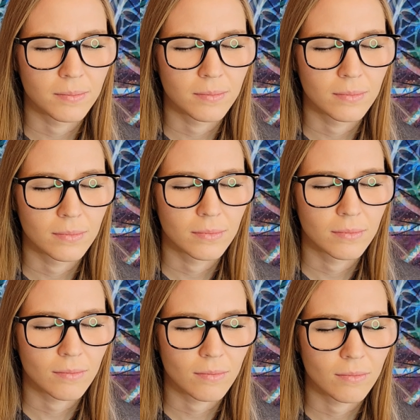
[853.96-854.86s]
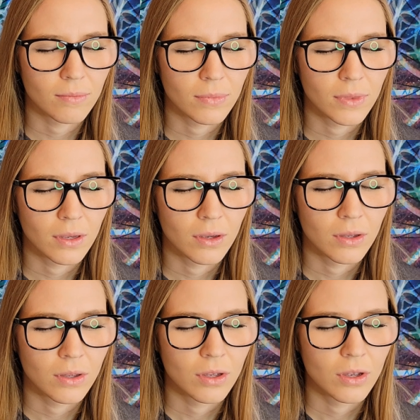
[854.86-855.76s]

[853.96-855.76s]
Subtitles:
Nothing is said.